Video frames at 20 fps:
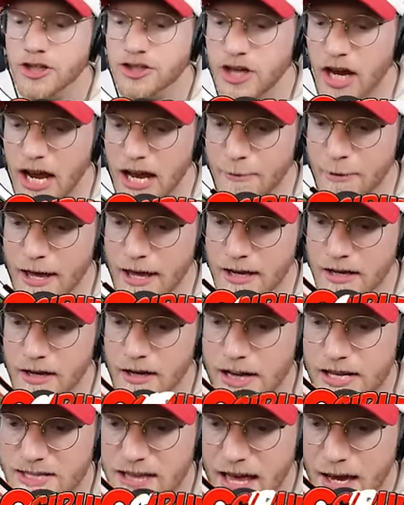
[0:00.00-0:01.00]

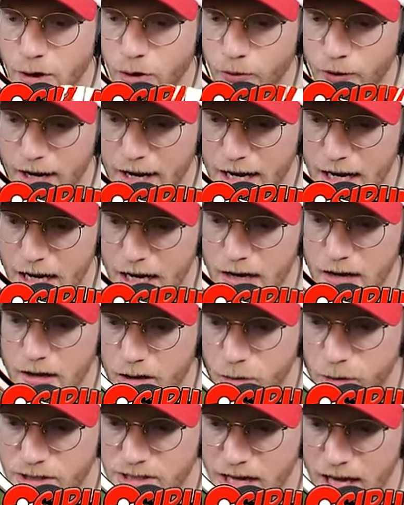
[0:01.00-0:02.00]
Shaman, is that green
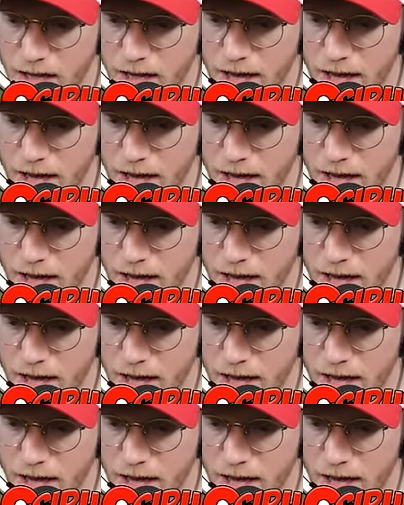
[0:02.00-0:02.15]
or is that